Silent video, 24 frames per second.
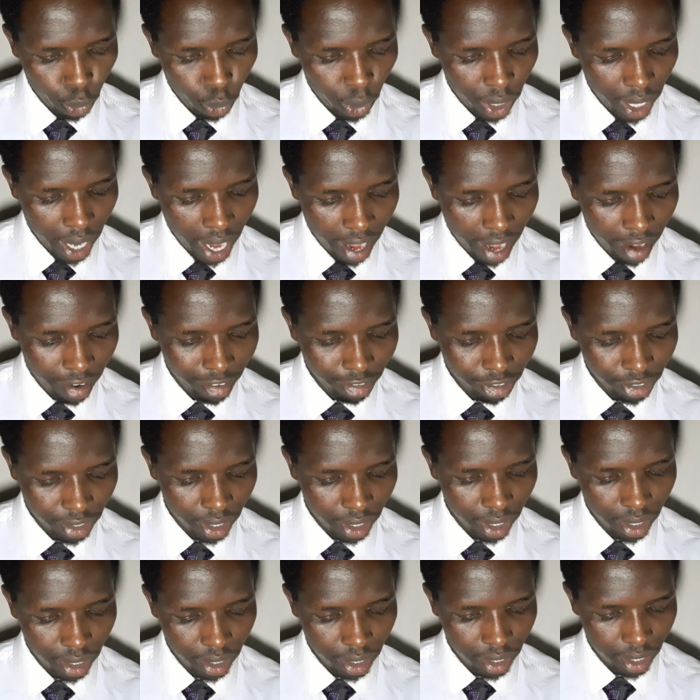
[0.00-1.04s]
we have
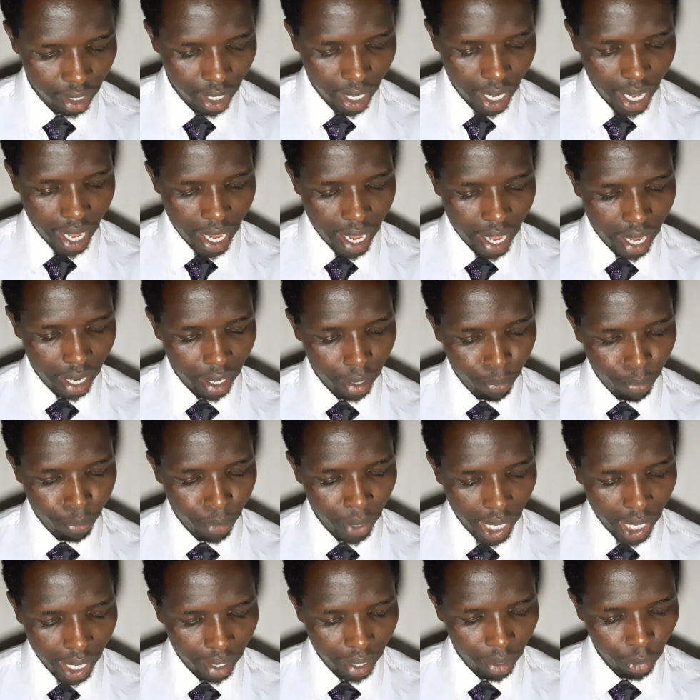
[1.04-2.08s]
seen it, and
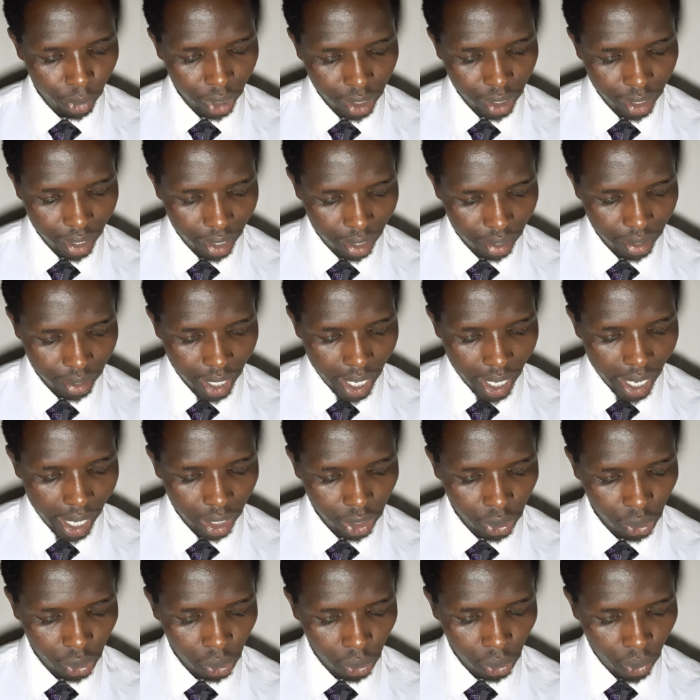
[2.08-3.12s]
bear witness,
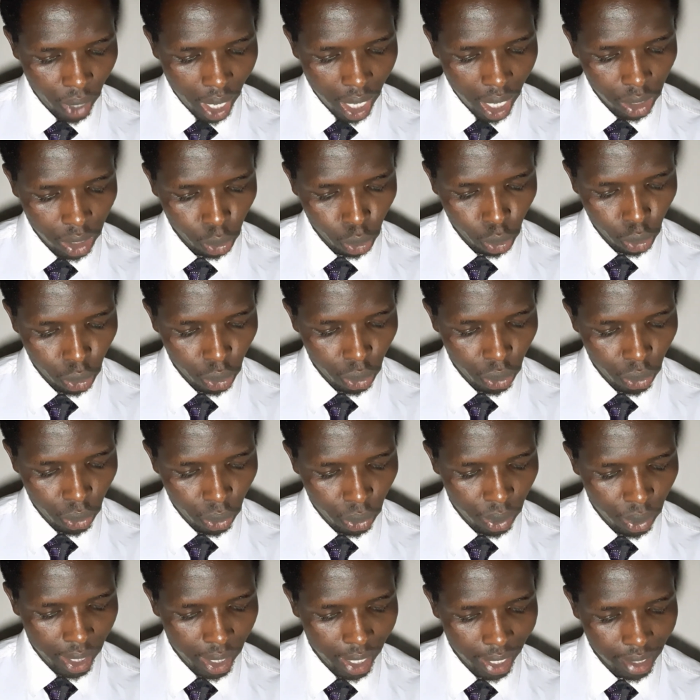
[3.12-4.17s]
and shew unto
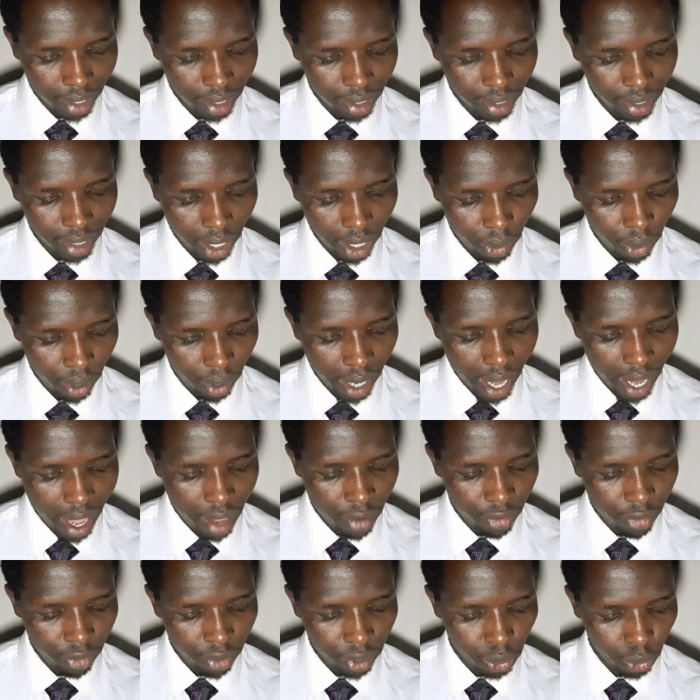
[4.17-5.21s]
you that eternal
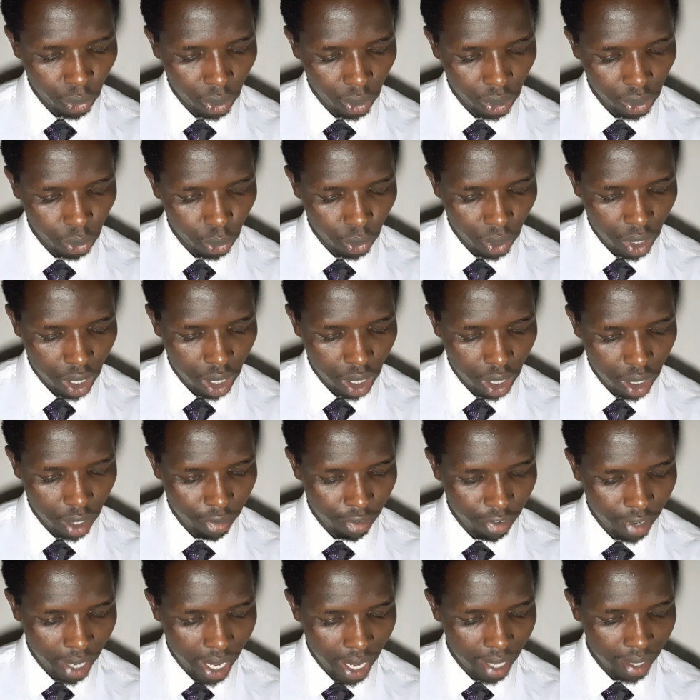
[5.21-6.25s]
life which was with the
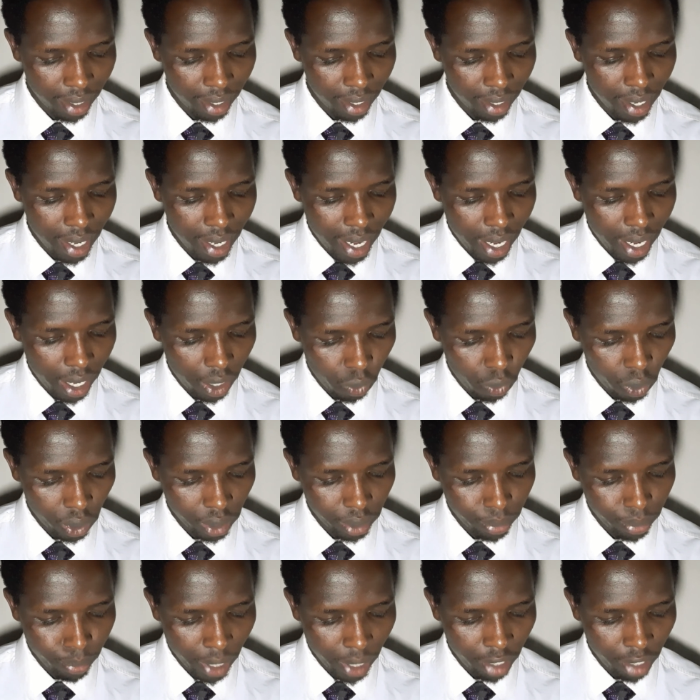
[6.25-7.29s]
Father, and
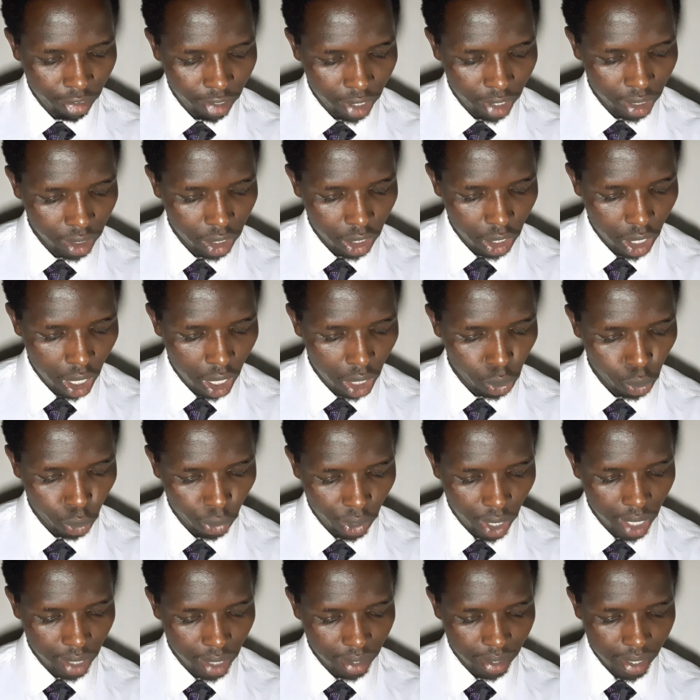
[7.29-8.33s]
was manifested unto
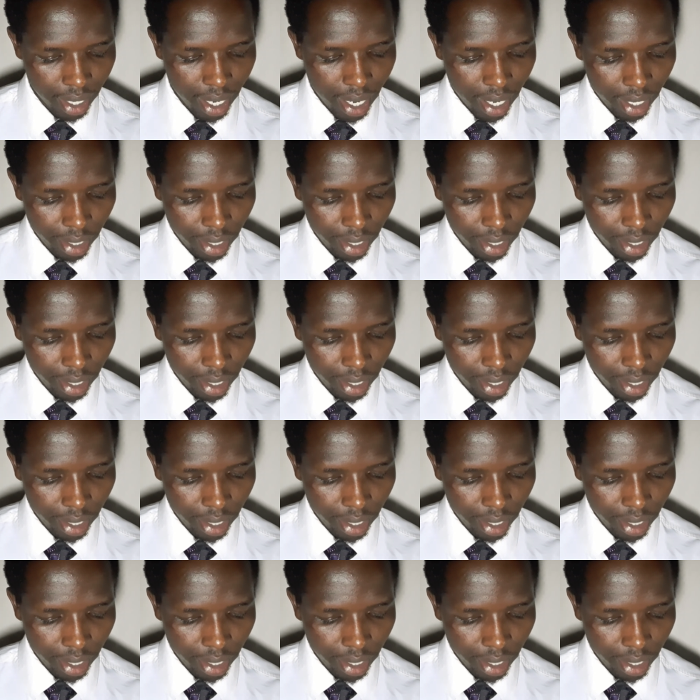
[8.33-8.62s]
us.